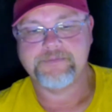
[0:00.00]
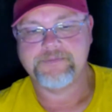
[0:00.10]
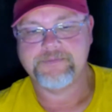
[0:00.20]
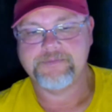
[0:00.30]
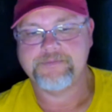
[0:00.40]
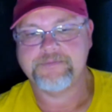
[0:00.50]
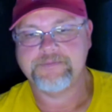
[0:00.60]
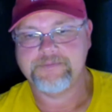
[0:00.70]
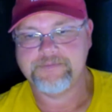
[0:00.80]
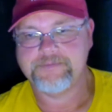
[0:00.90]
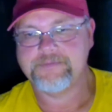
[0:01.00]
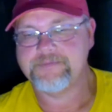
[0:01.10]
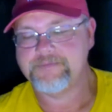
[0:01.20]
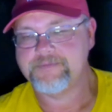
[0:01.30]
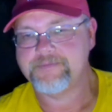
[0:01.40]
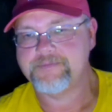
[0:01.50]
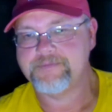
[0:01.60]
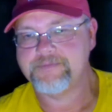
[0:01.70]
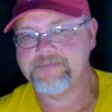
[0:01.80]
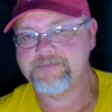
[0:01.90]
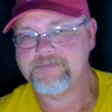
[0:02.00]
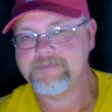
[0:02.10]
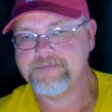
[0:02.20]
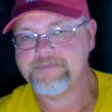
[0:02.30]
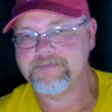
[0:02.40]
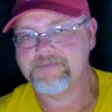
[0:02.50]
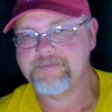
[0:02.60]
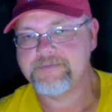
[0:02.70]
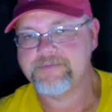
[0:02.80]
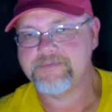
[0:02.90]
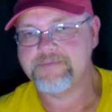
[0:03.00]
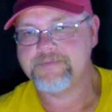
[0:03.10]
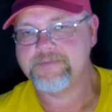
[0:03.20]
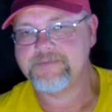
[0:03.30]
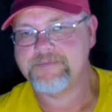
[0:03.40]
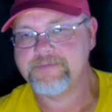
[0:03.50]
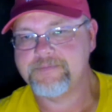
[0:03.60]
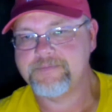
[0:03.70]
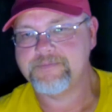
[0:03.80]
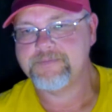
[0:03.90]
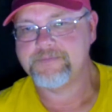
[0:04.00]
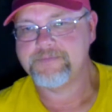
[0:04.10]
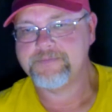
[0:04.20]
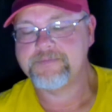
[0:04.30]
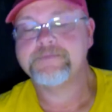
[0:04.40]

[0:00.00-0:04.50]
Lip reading: The person shown says nothing.